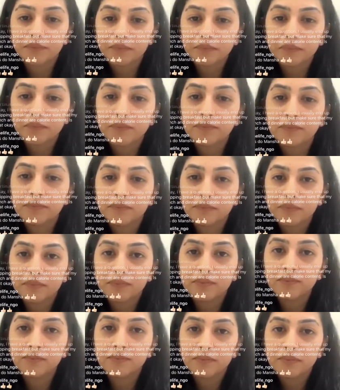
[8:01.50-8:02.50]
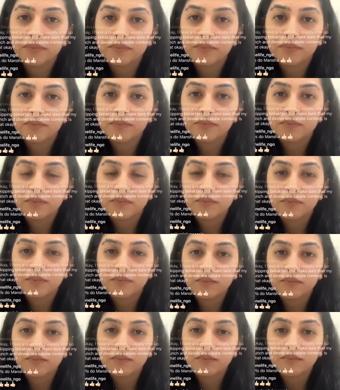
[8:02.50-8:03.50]

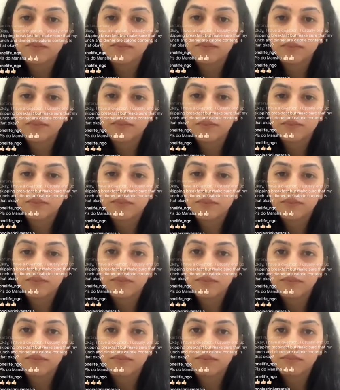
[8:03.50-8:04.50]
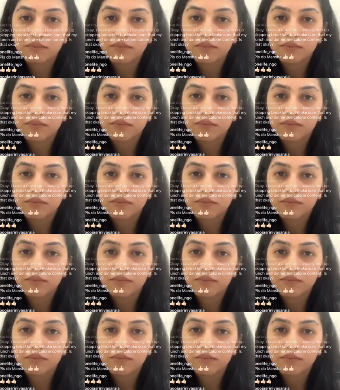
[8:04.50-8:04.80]
This person isn't speaking.